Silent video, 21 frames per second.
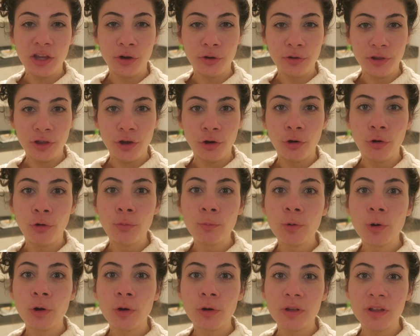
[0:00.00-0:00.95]
Yo, your
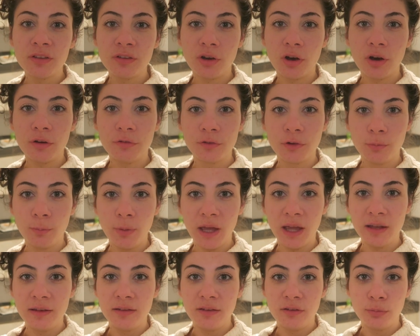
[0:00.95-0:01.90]
homegirl is off to
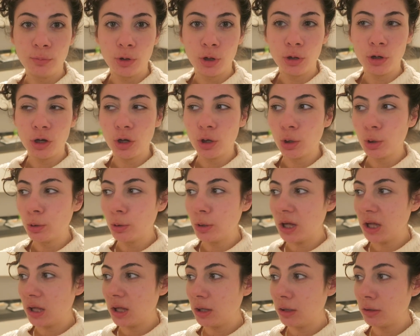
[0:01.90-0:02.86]
bed. Tomorrow
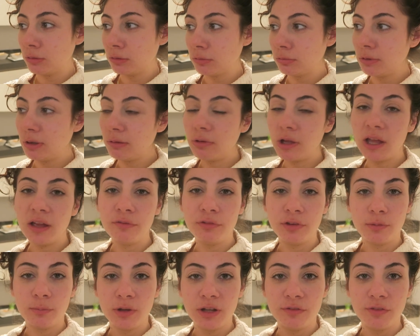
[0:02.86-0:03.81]
uh, we will have
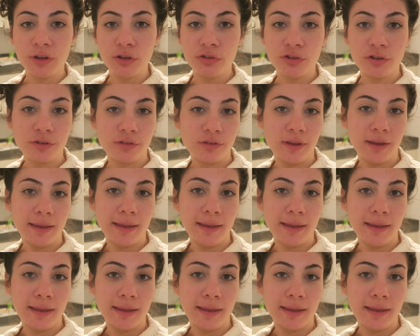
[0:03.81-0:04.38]
some adventures